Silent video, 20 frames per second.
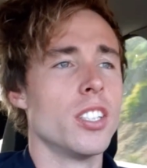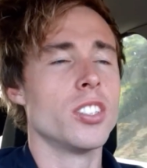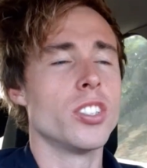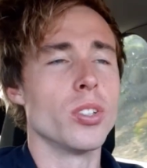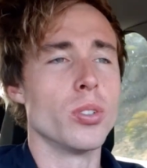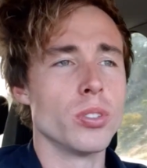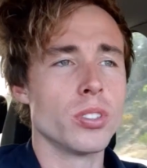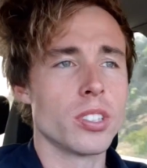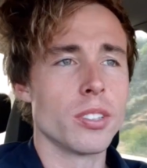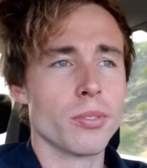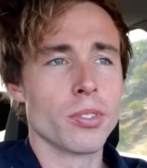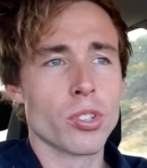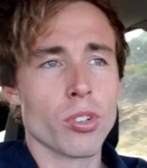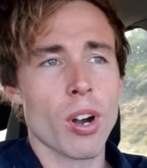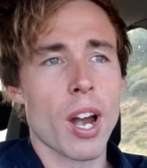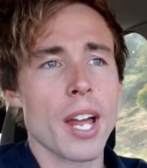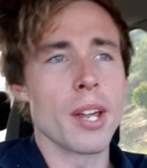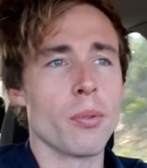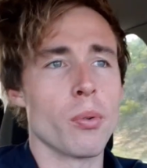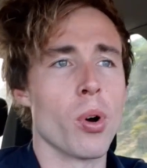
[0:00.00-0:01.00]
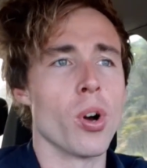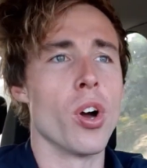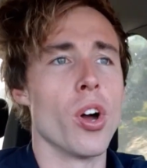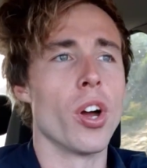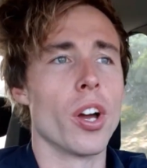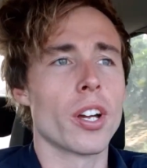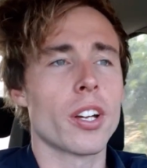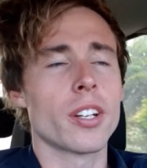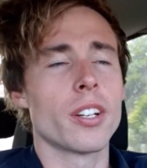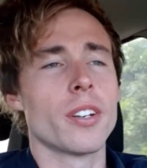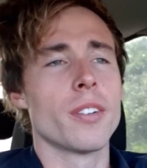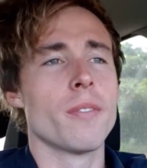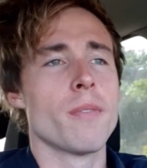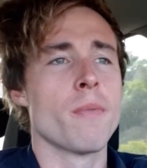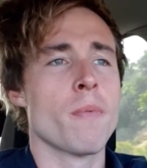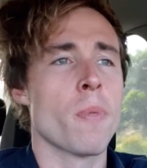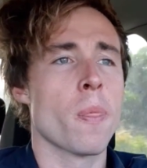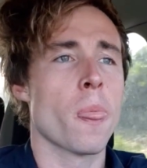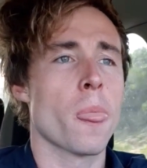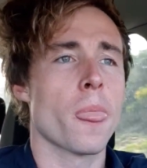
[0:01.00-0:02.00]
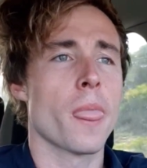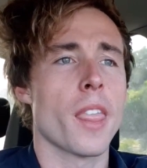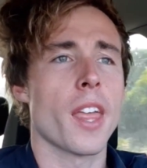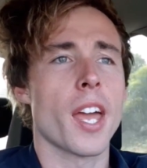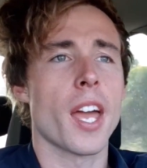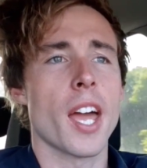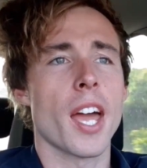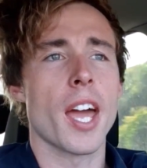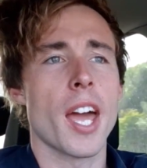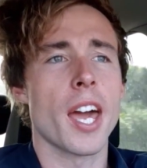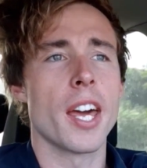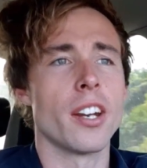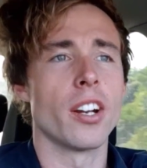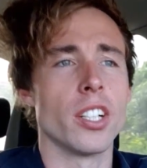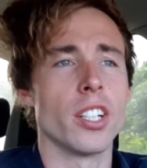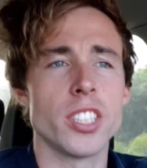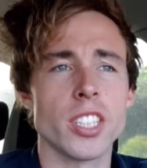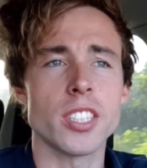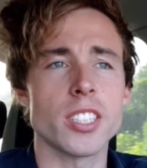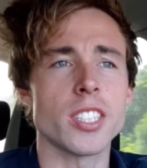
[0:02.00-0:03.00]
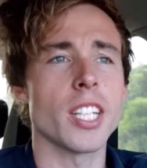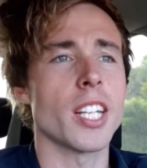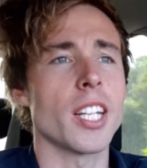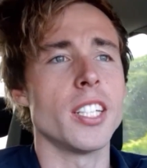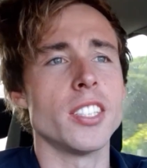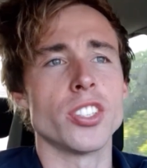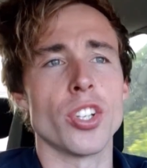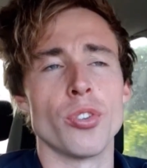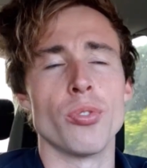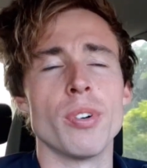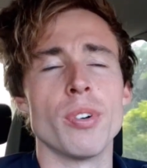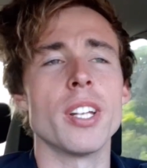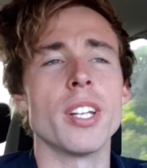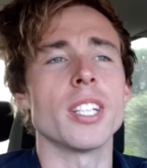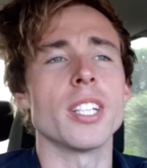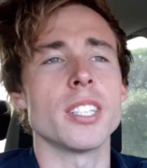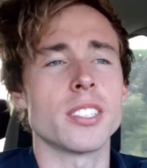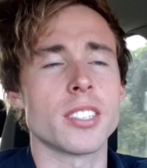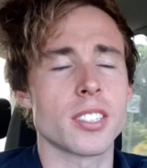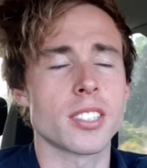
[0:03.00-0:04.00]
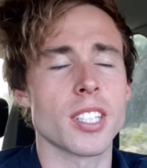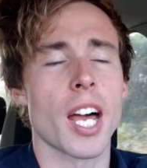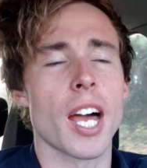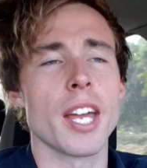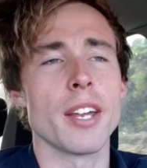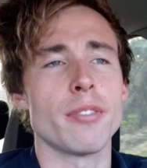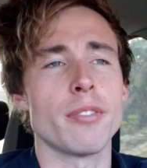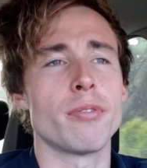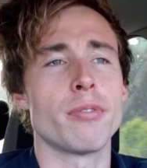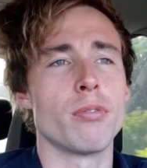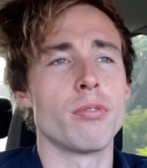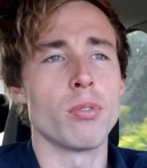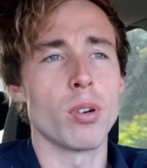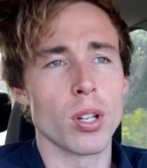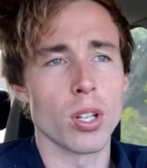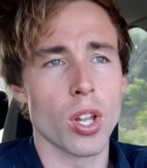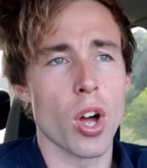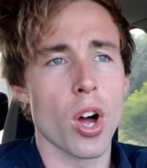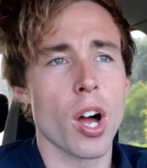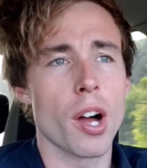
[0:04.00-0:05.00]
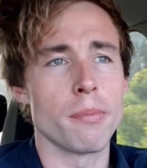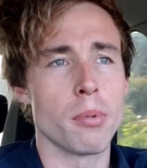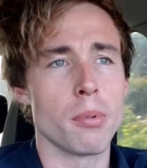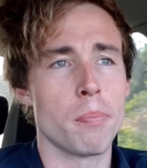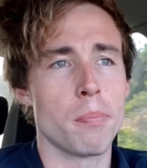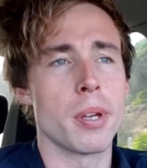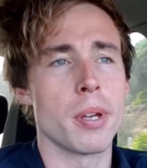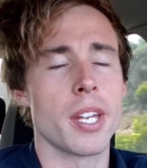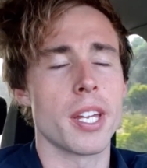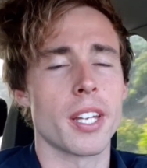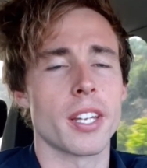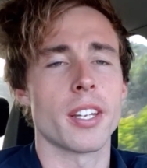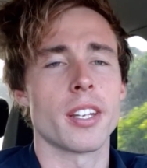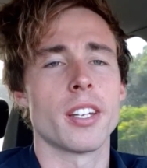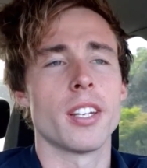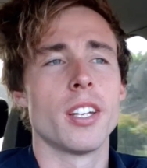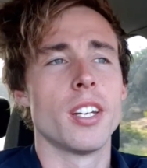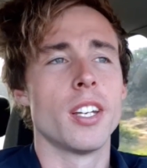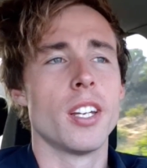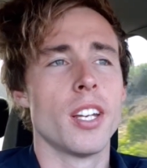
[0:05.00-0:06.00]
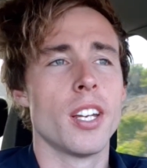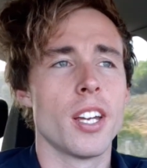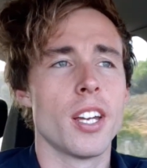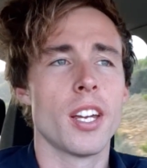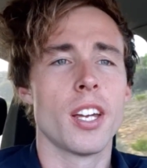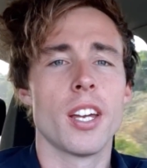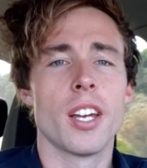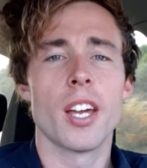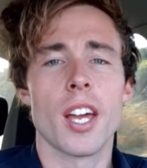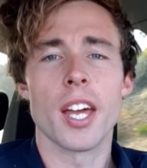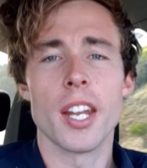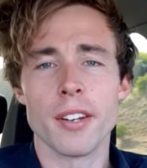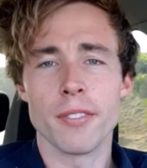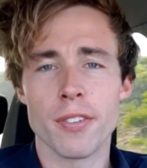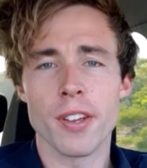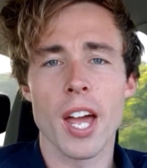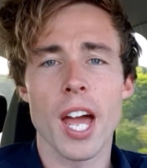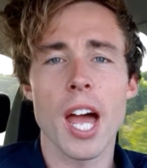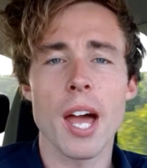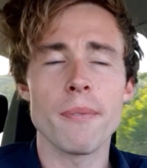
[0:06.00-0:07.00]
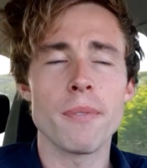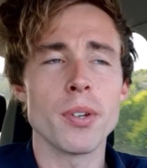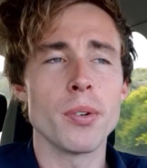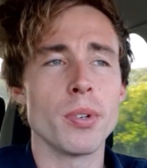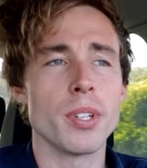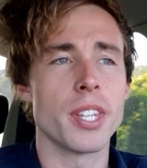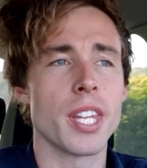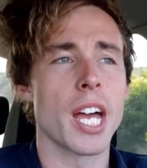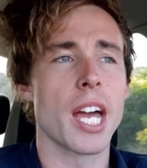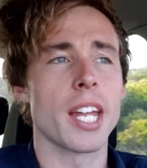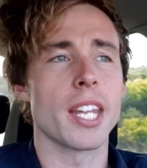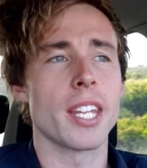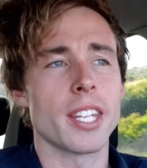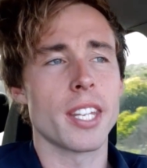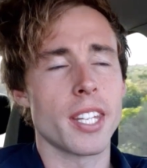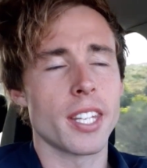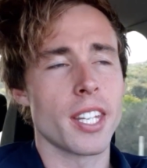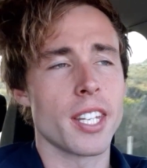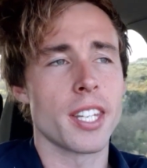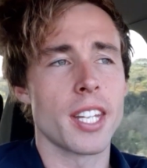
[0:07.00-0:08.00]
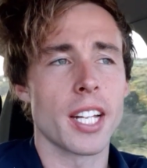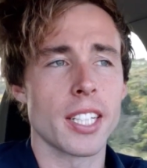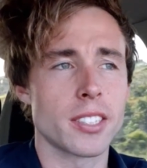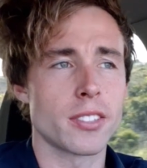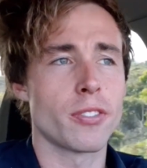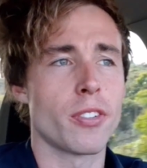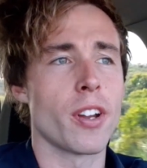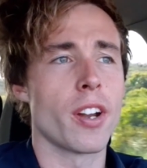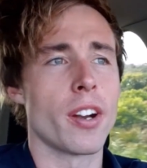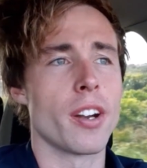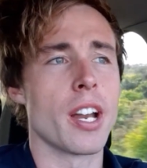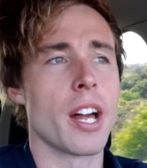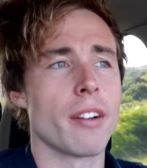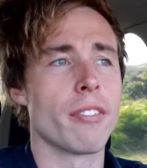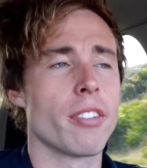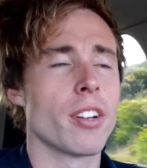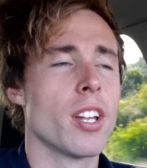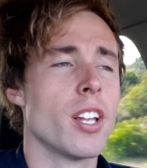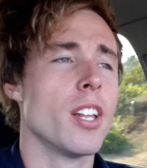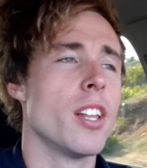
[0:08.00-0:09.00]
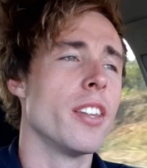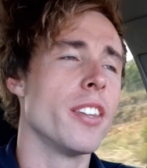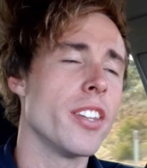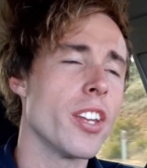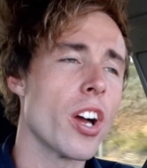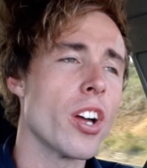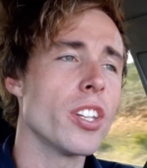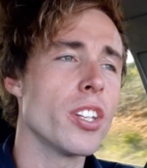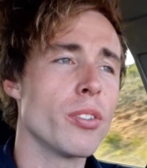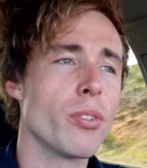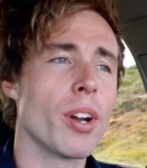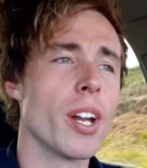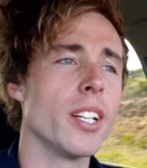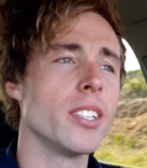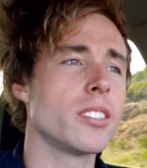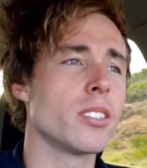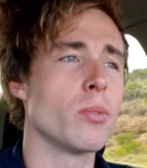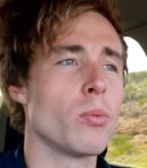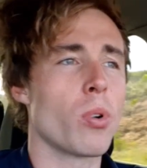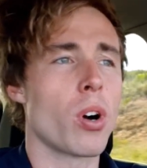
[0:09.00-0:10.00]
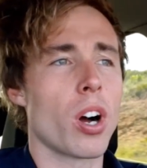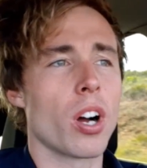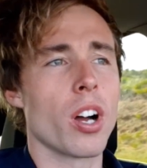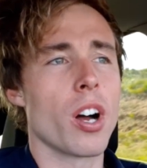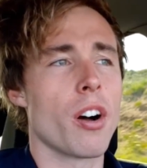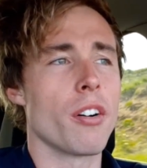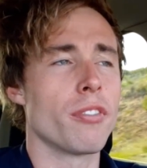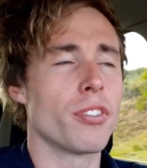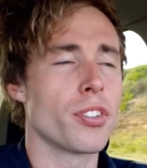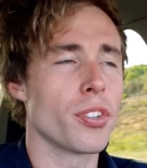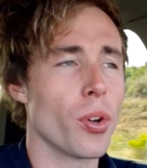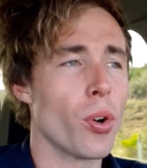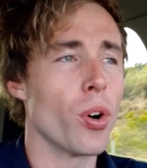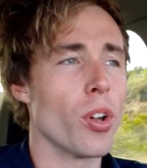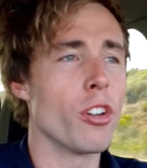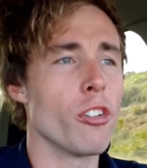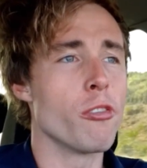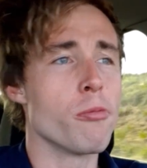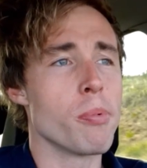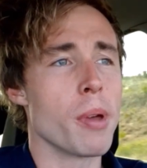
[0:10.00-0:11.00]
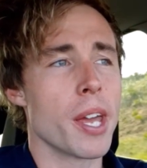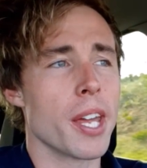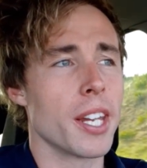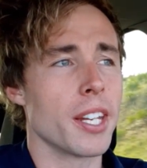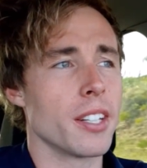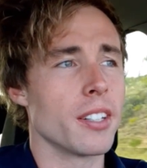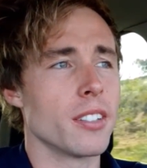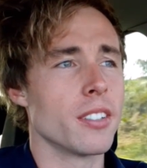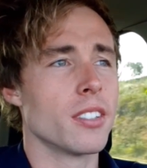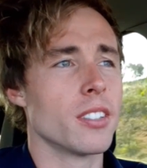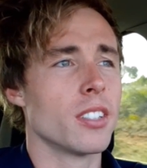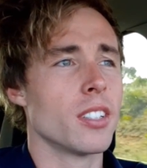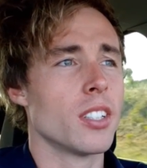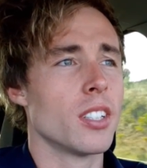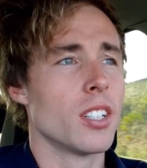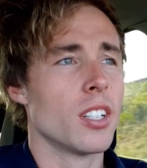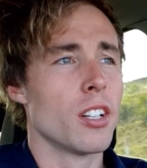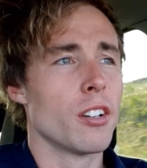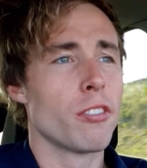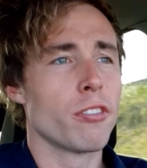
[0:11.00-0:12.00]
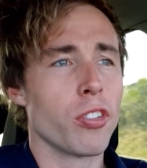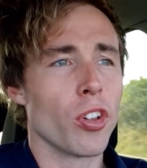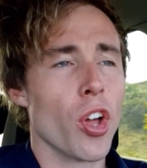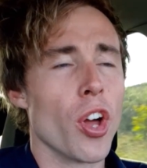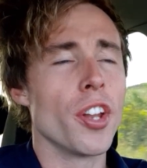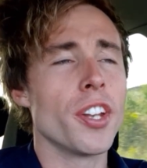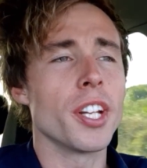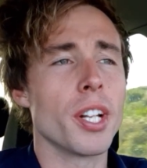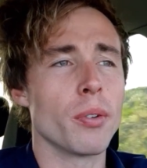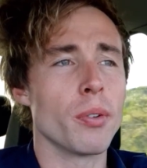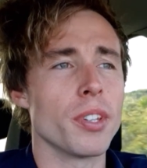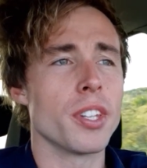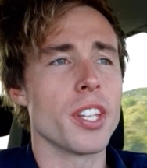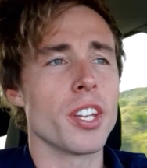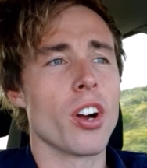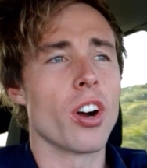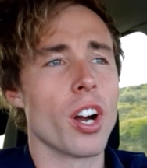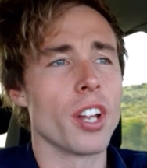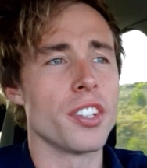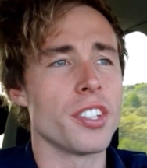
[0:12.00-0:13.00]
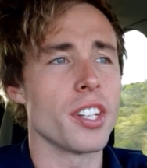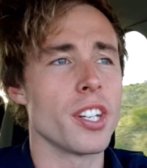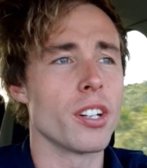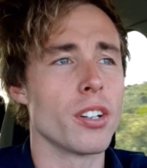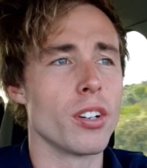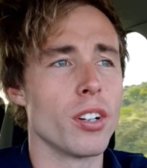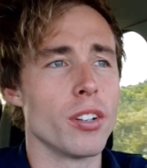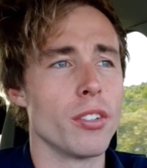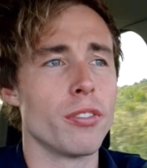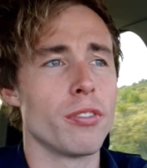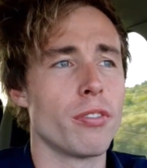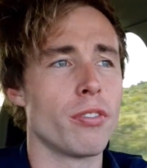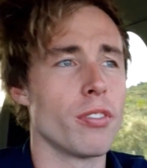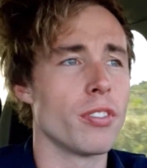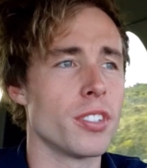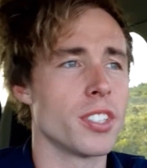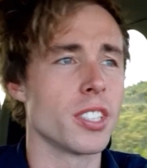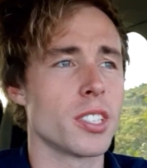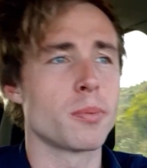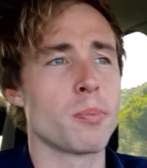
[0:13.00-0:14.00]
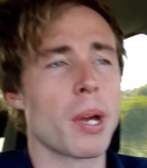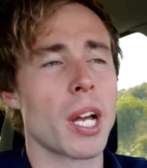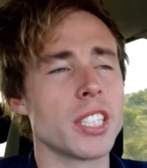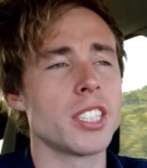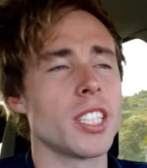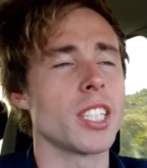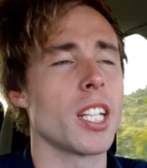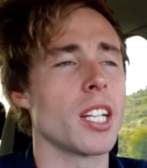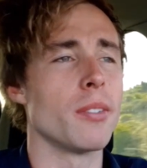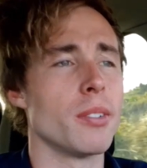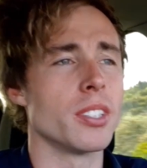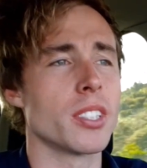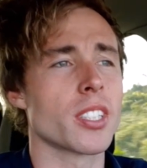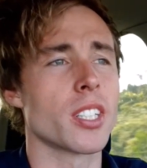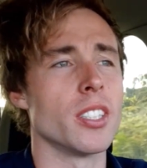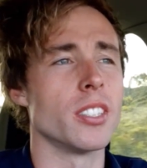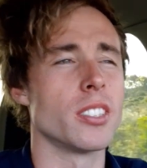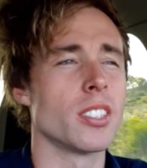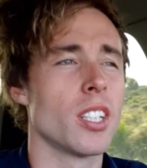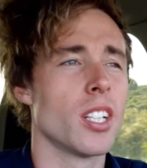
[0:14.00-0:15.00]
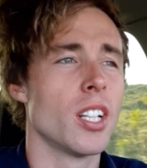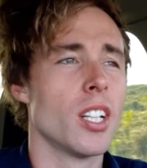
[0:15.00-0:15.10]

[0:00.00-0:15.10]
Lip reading: doing some great work, and I just think he's a really safe, reliable pick. And if you're happy with that, then that's fair enough. The only reason why I've sort of been flirting with the idea of dispatching him is because